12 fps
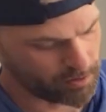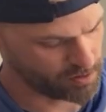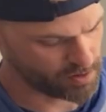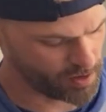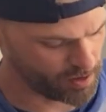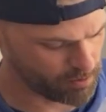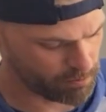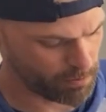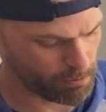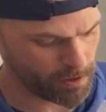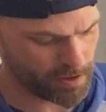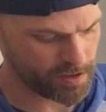it looks like it'd be
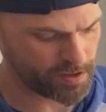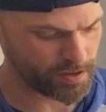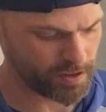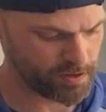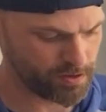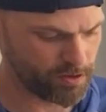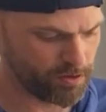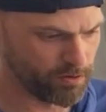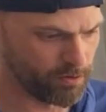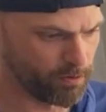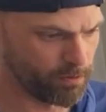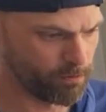pretty easy
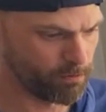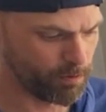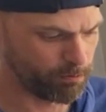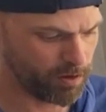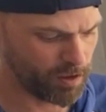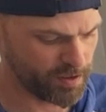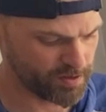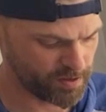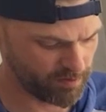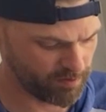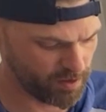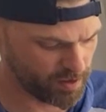to replace
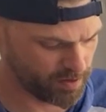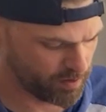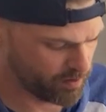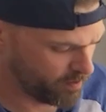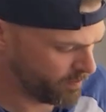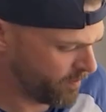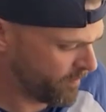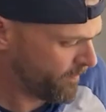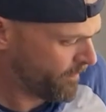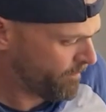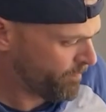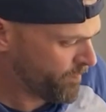if needed.
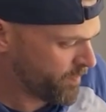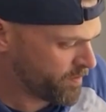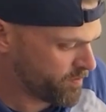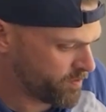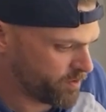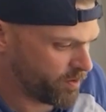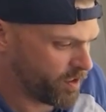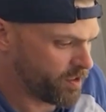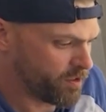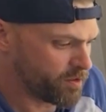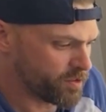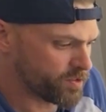So
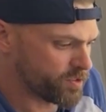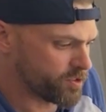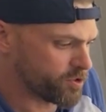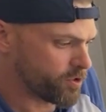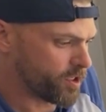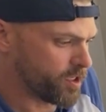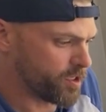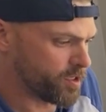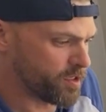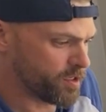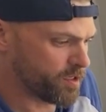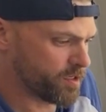here is the
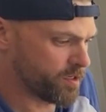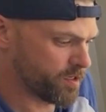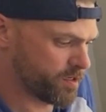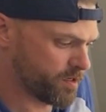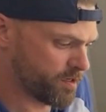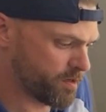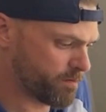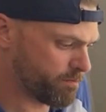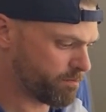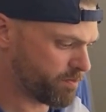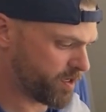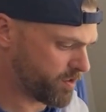tricky
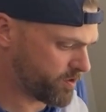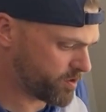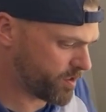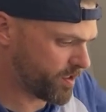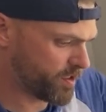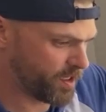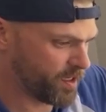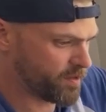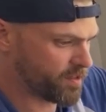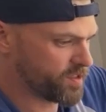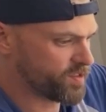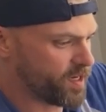bit, trying to get
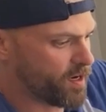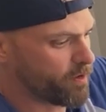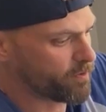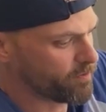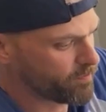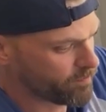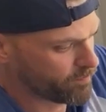this out.